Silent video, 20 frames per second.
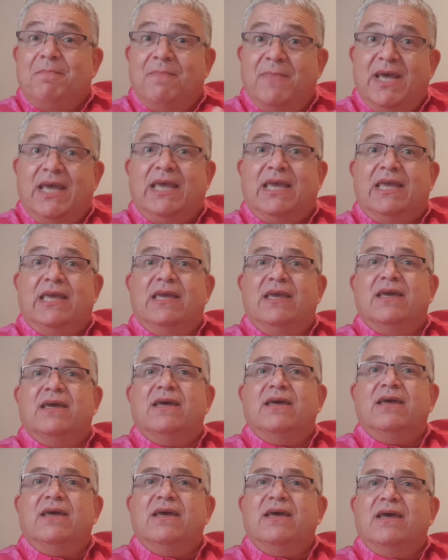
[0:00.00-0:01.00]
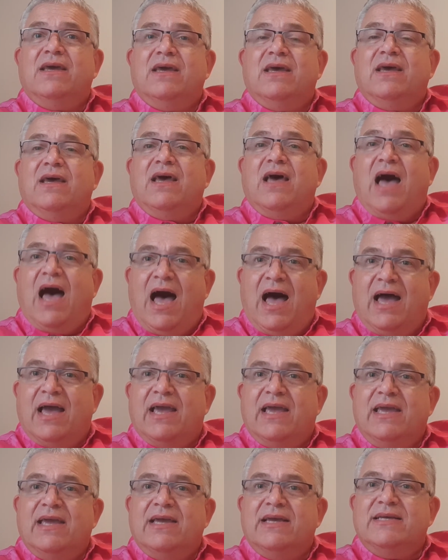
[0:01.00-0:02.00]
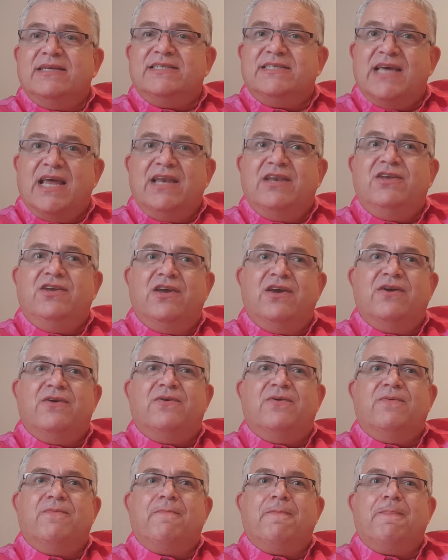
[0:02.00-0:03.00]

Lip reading: me, I send you."